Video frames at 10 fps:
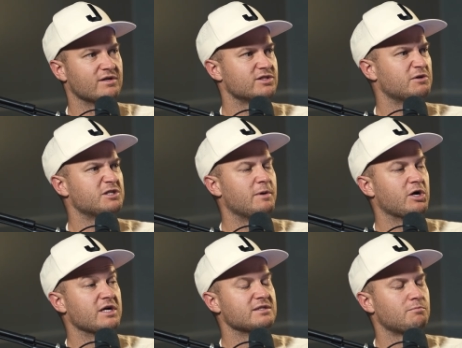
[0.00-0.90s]
So
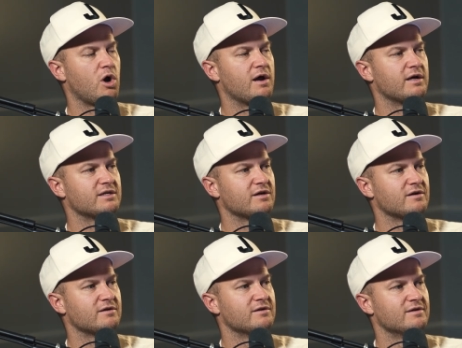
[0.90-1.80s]
experience and product
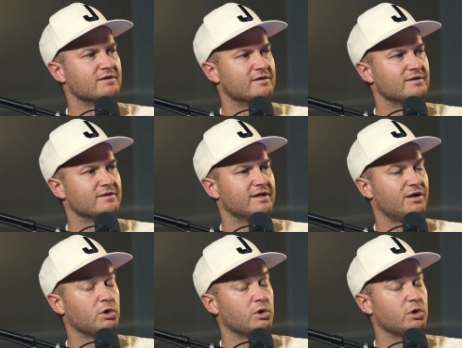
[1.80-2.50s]
are like